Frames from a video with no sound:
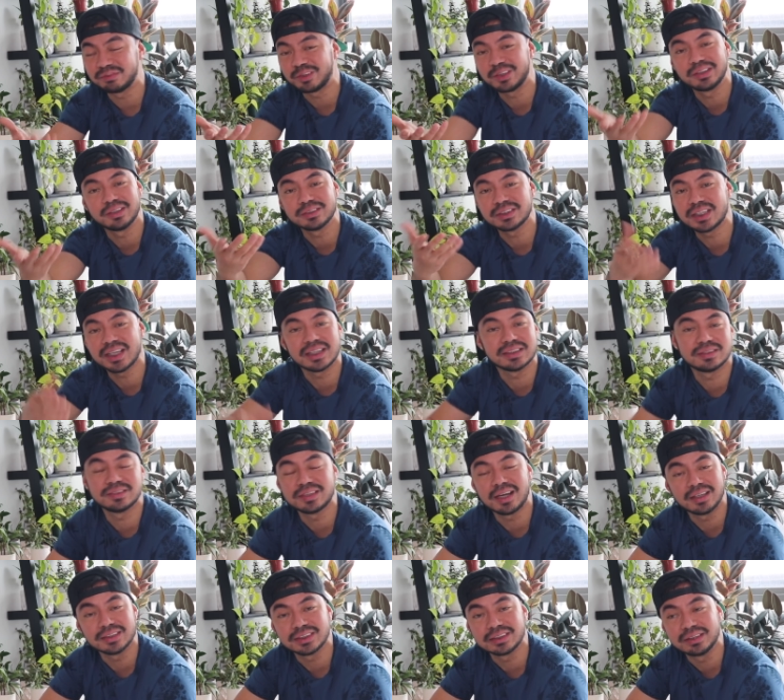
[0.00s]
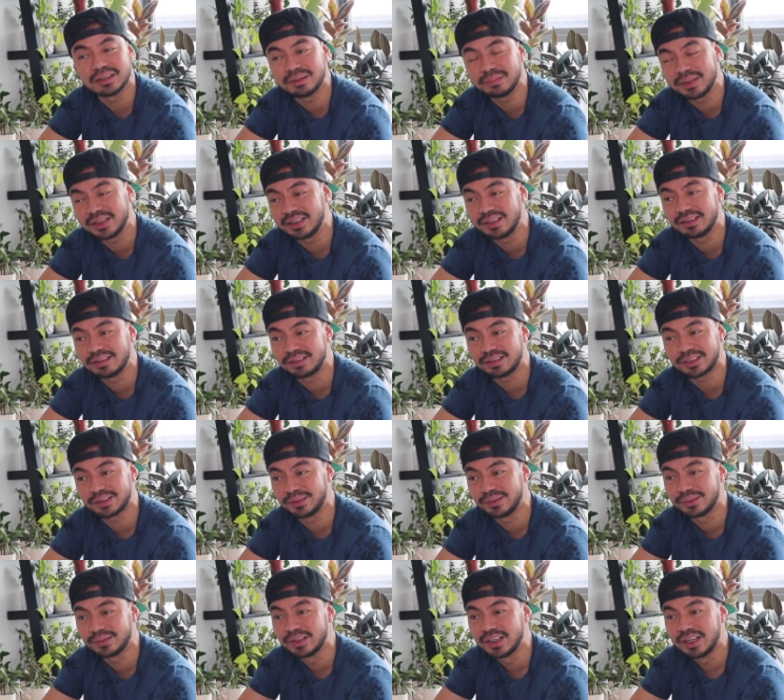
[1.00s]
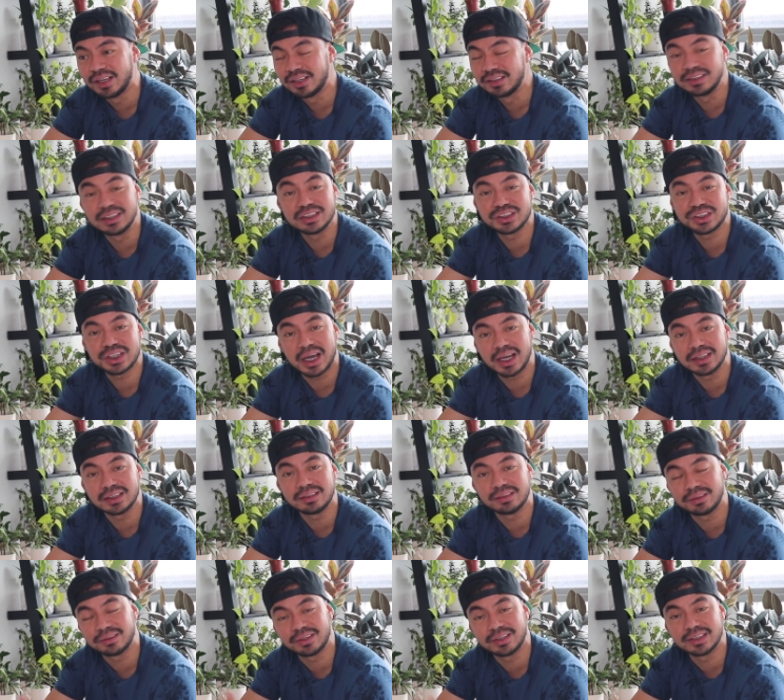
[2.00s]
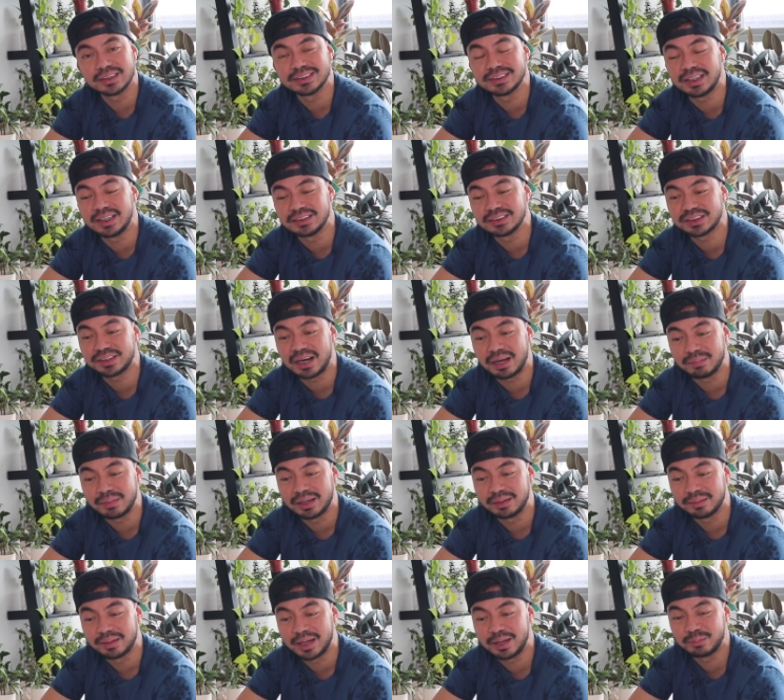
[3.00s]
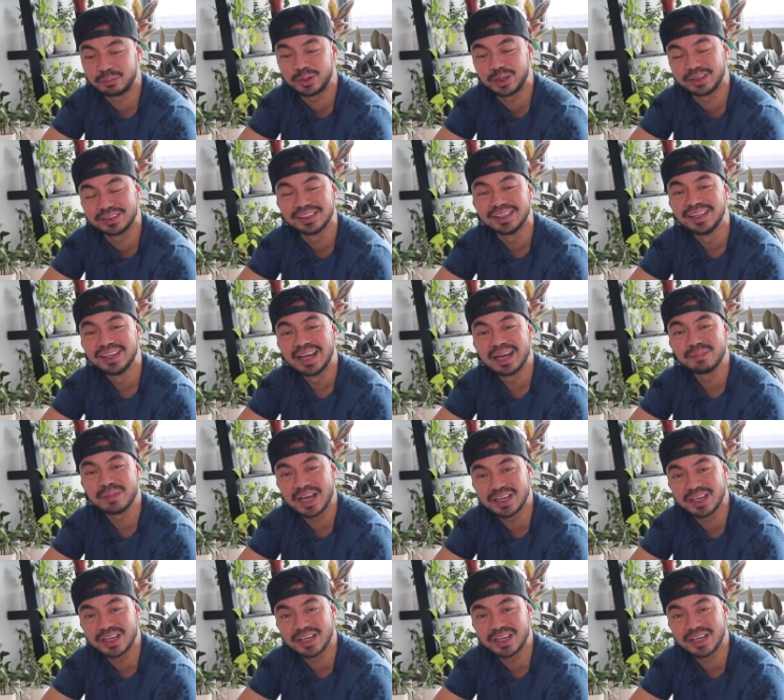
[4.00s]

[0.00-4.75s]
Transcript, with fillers: For those of you guys who's gotten to know me either through this channel or on Instagram, I, am